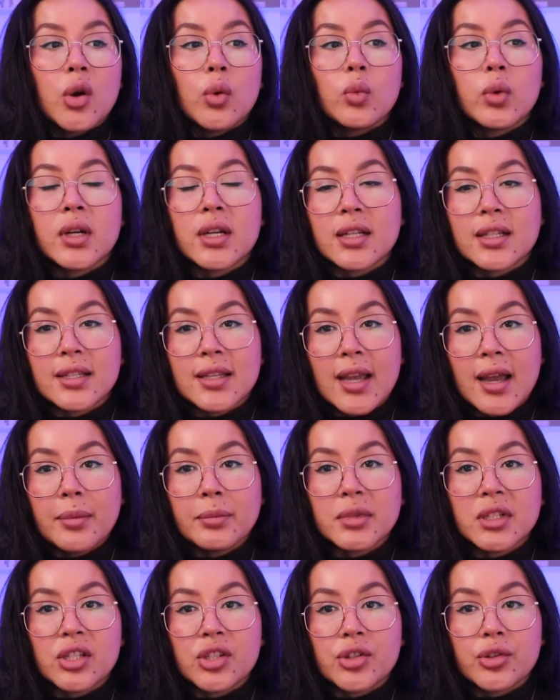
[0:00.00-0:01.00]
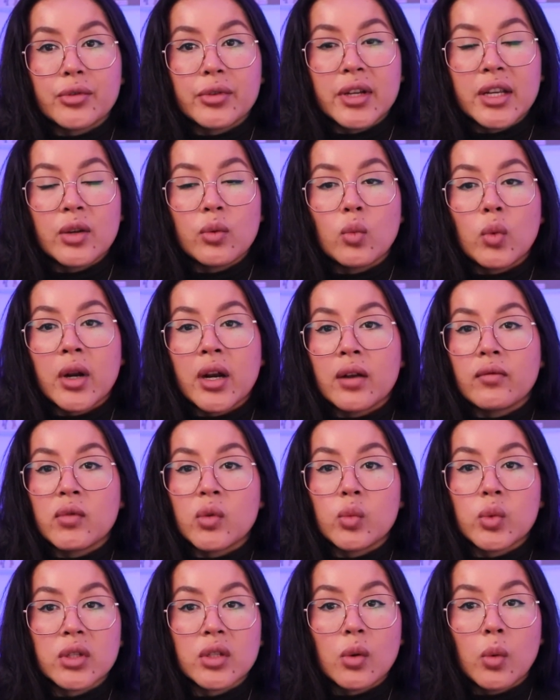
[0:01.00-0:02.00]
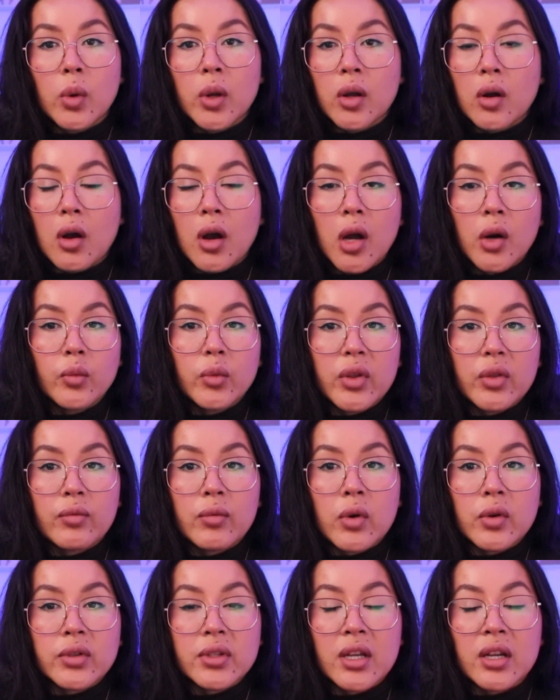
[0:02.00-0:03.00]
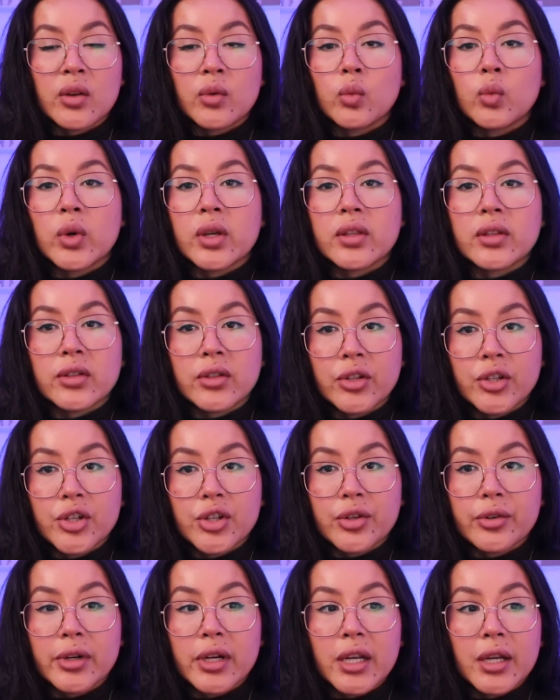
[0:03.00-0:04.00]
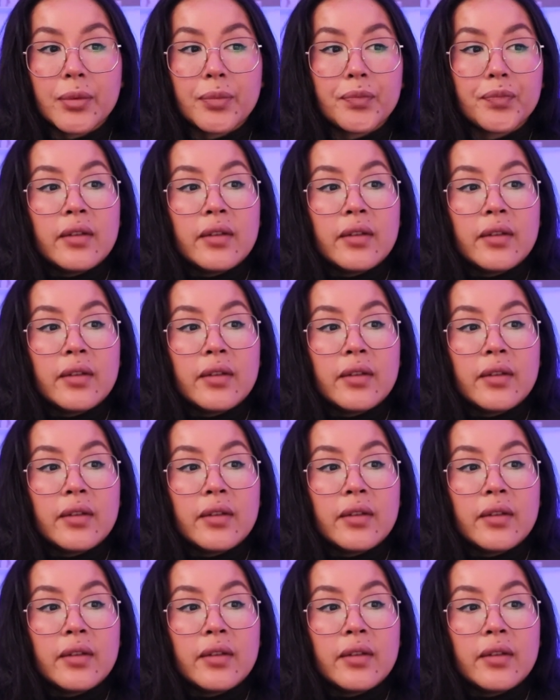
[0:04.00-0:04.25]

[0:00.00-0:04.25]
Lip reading: would attempt to treat whatever was going on with Rosa with surgery.